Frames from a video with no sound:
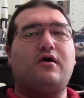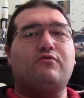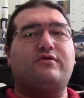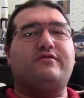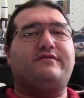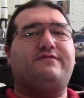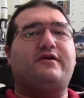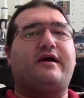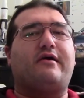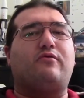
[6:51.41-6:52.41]
really
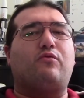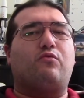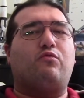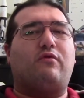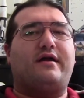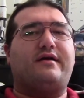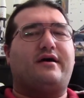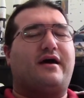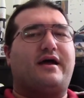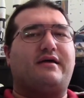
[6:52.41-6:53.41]
figure out what
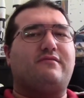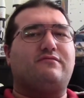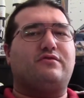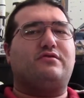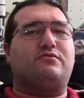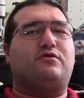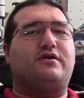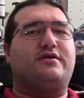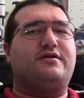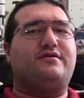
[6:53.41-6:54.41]
I really want to